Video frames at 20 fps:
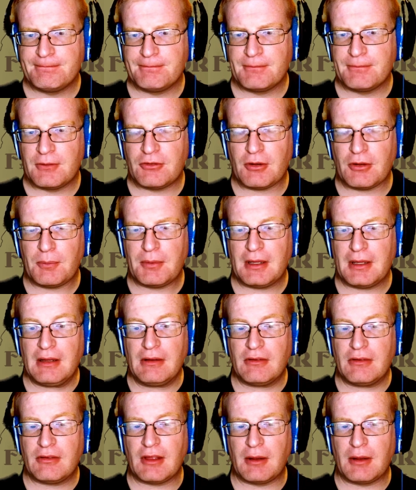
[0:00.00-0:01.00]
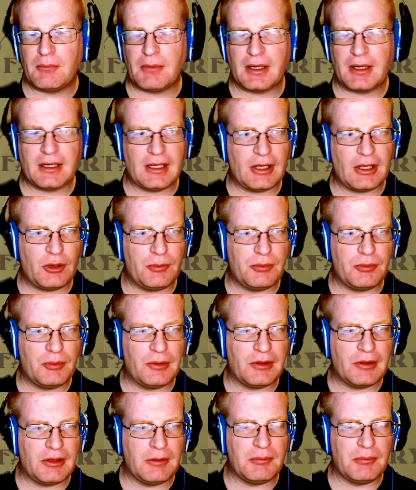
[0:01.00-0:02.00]
some things that might help
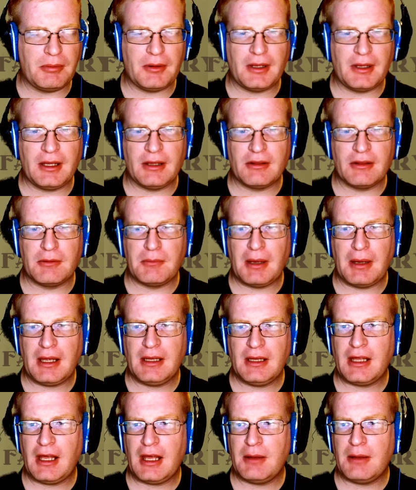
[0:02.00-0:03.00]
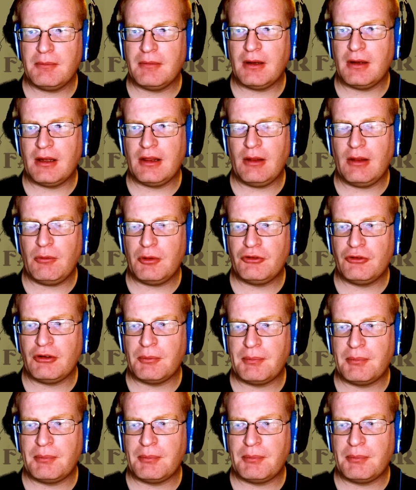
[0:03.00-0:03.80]
with the playing of the main game, and then we'll jump